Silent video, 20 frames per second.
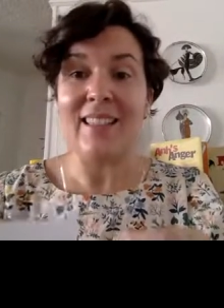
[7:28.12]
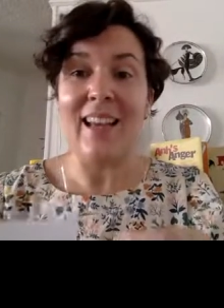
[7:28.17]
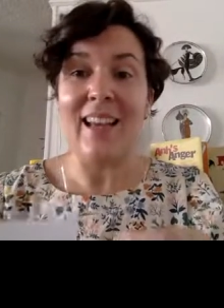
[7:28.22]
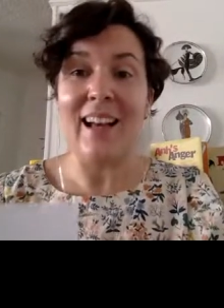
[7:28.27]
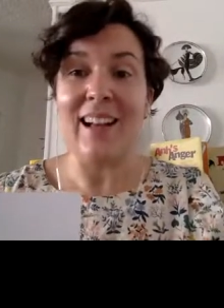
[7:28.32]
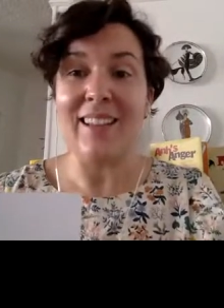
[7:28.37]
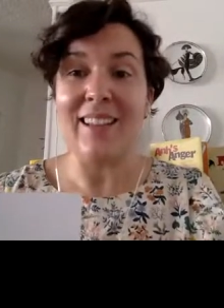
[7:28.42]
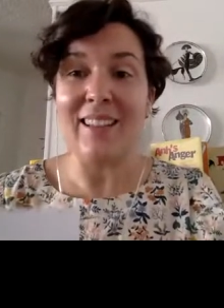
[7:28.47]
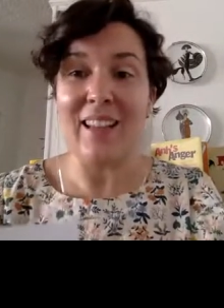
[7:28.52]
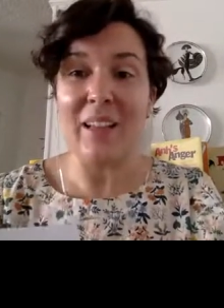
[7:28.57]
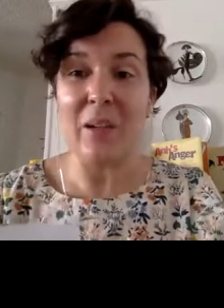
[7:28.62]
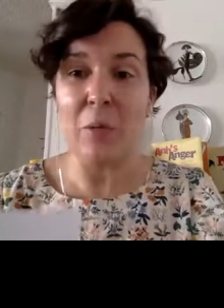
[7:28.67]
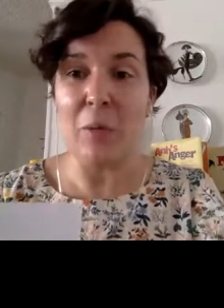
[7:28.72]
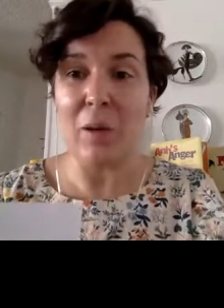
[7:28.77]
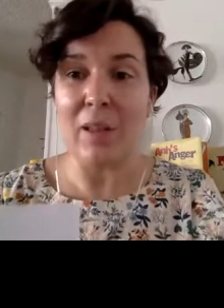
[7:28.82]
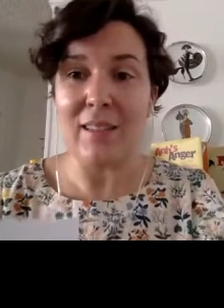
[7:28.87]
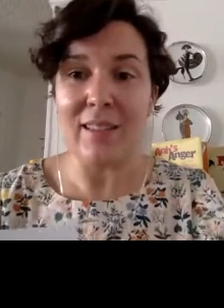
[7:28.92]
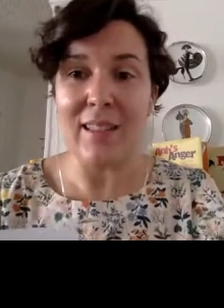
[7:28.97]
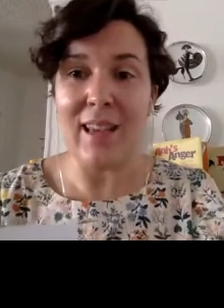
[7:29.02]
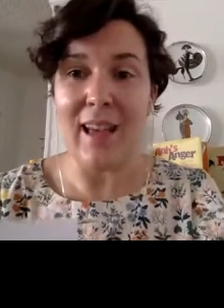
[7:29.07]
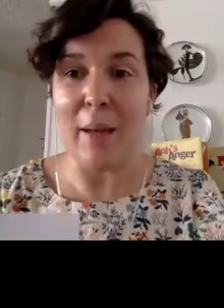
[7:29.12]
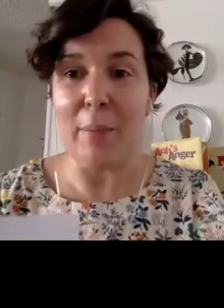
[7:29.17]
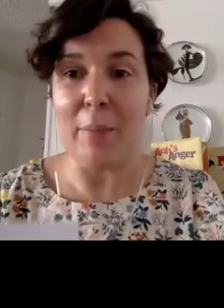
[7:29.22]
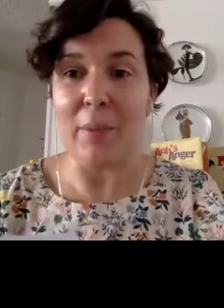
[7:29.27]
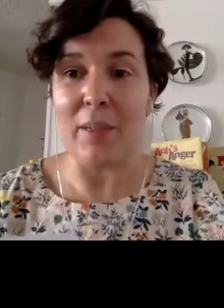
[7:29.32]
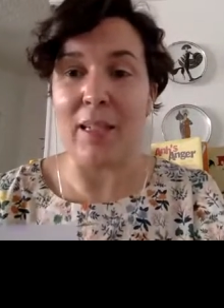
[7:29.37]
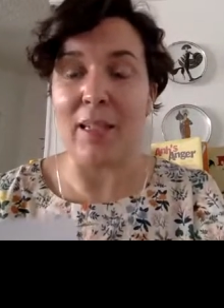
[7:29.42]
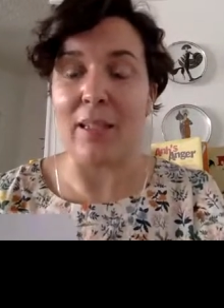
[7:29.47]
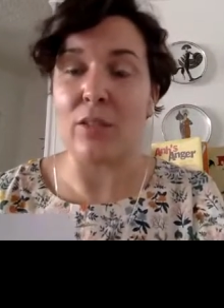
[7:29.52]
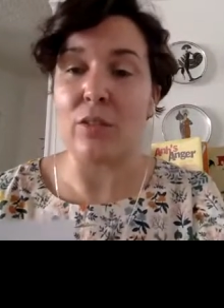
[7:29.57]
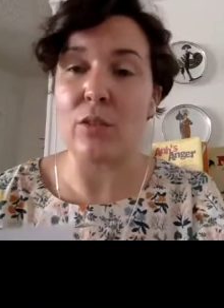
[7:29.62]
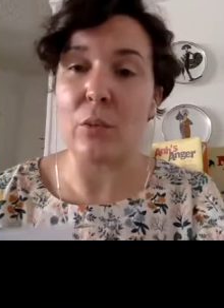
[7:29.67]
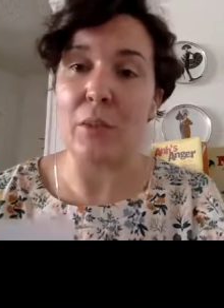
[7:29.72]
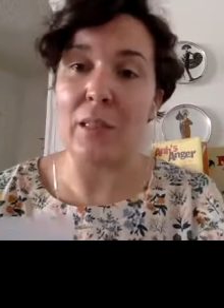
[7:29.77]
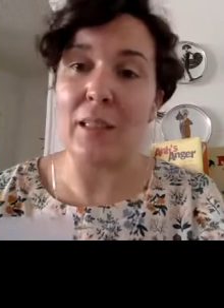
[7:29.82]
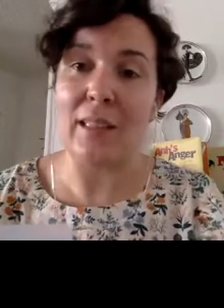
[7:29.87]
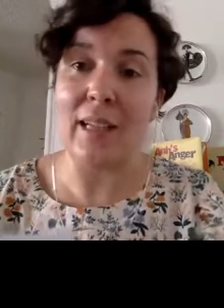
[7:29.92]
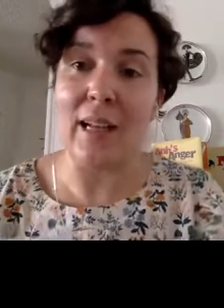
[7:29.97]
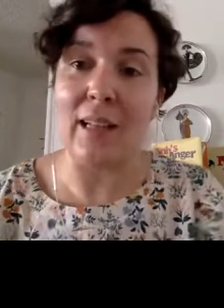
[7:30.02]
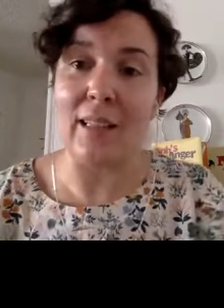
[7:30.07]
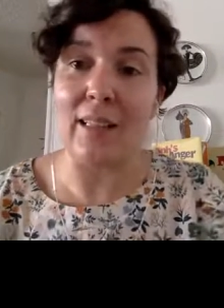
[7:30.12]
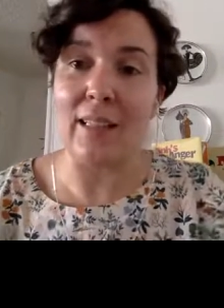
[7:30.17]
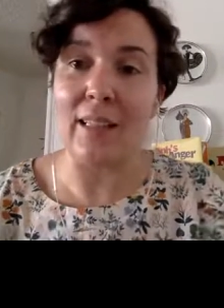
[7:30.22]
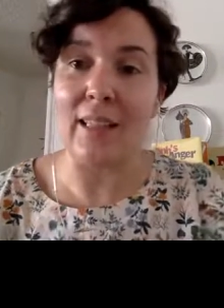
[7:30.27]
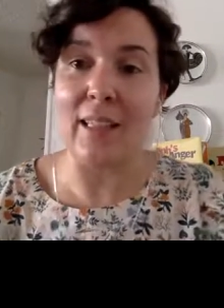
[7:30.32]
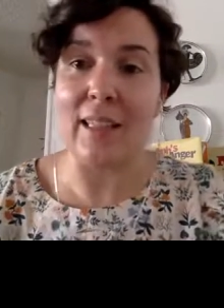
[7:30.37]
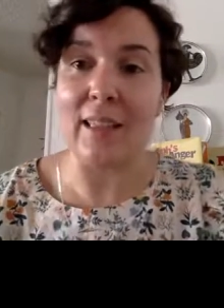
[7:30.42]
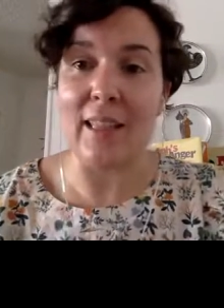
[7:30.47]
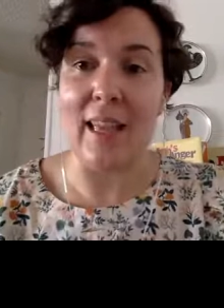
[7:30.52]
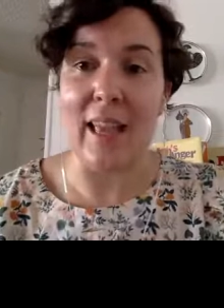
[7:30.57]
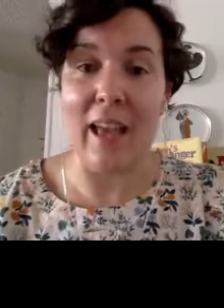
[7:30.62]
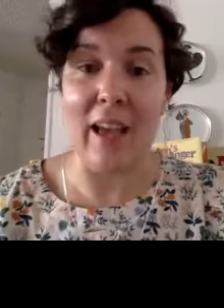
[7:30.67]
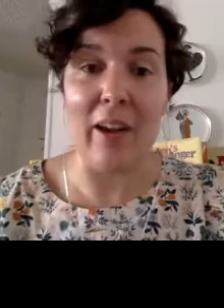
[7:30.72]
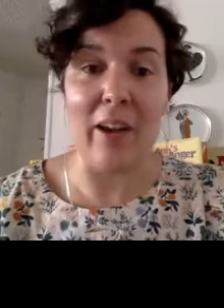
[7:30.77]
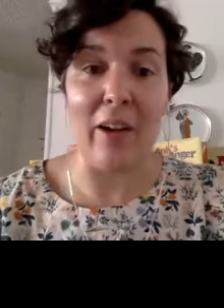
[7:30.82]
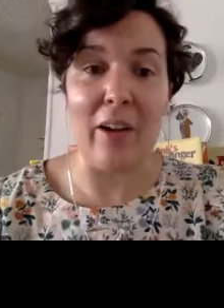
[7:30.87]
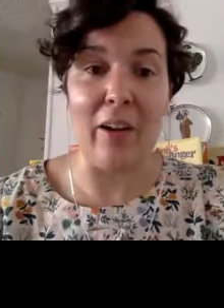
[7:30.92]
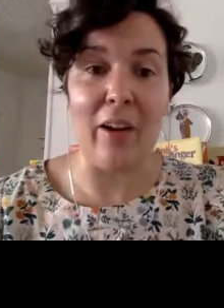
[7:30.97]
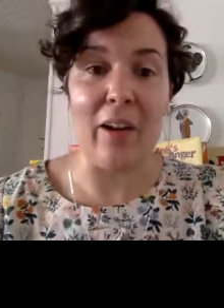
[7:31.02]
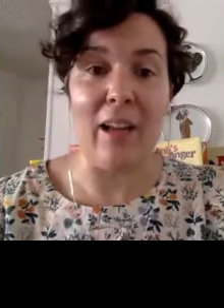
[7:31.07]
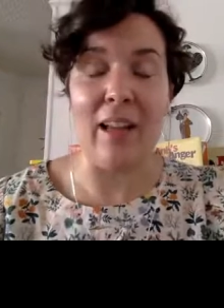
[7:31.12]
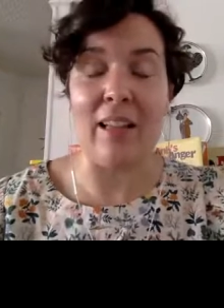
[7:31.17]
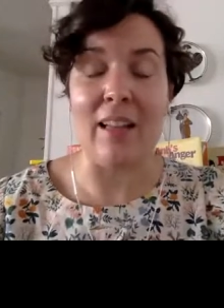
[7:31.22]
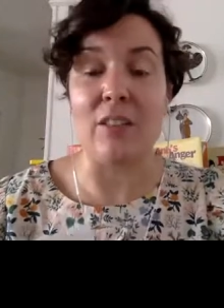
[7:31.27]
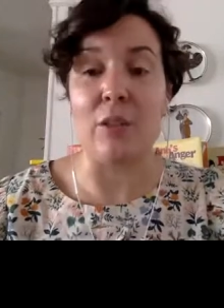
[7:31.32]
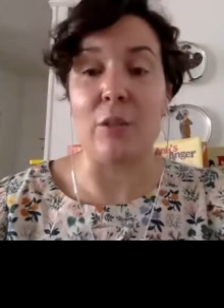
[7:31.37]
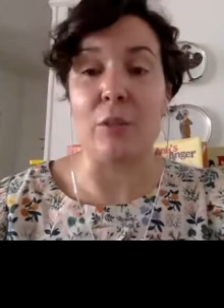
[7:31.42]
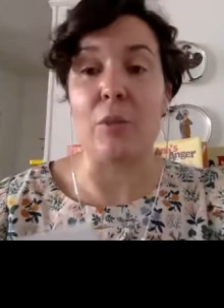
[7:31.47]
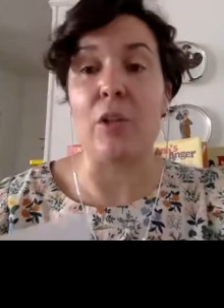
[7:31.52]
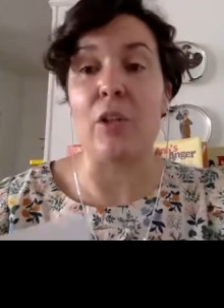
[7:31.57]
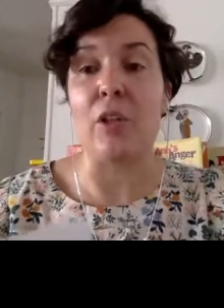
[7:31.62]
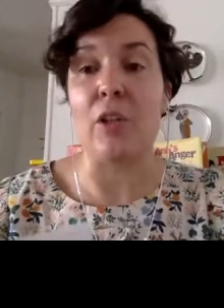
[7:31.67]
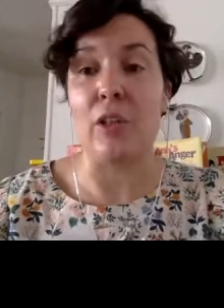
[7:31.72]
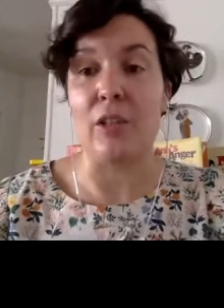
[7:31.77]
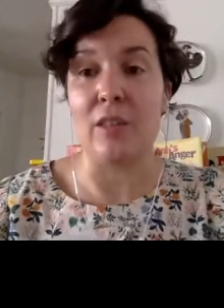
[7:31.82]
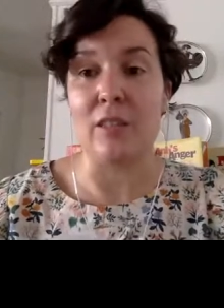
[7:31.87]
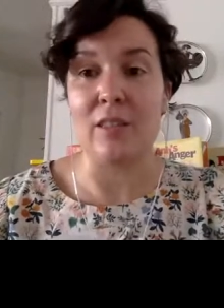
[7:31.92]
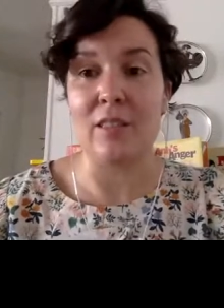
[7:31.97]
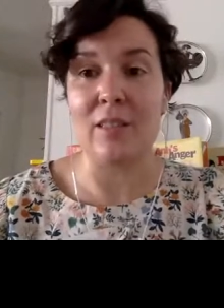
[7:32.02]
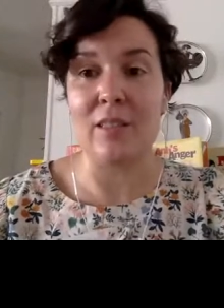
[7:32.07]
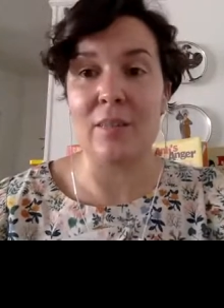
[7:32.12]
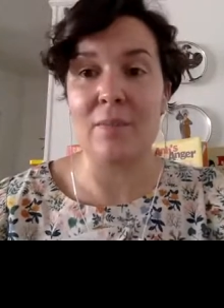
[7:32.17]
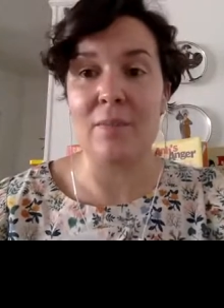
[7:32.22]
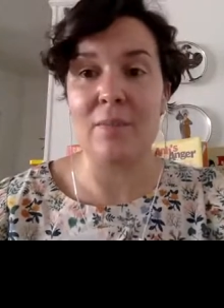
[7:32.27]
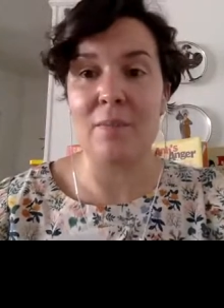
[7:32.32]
telling what's happening, storytelling in the air as you rehearse.